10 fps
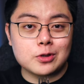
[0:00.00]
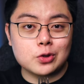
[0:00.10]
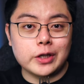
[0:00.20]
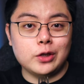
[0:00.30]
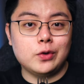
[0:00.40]

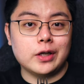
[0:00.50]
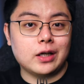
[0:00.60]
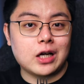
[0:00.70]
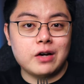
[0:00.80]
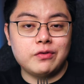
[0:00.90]
so that you can
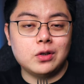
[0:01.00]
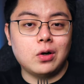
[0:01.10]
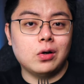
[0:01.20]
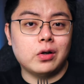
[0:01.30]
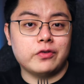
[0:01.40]
cover
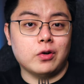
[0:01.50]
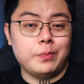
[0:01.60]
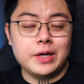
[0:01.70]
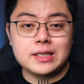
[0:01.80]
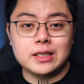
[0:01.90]
all of your
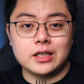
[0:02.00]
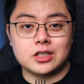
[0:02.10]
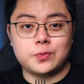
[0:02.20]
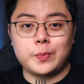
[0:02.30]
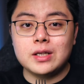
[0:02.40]
basic
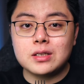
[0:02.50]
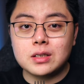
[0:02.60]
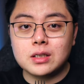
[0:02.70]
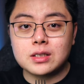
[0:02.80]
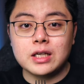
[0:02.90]

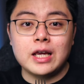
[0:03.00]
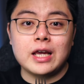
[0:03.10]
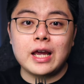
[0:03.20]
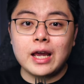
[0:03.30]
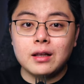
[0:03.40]
expenses
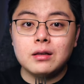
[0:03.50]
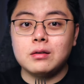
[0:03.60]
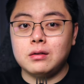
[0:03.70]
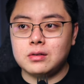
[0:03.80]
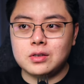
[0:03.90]
and
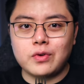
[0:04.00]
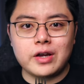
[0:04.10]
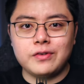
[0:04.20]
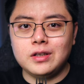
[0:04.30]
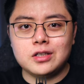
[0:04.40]

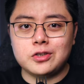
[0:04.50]
survive in the